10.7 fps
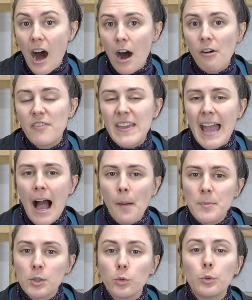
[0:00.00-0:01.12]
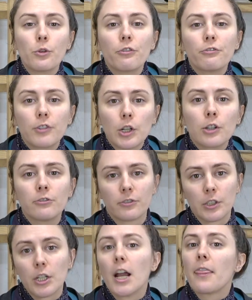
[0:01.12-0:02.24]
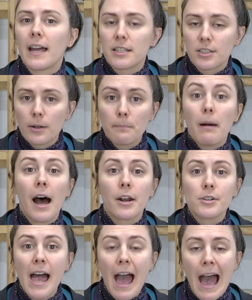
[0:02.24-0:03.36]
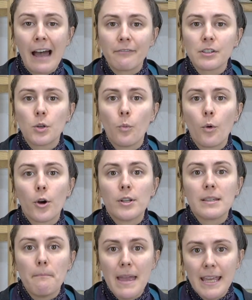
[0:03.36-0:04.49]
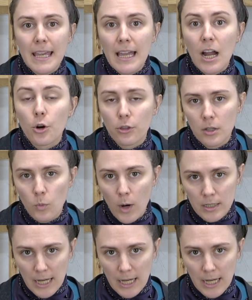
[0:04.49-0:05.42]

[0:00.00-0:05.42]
of the absolute fervor that certain potters have towards making earthenware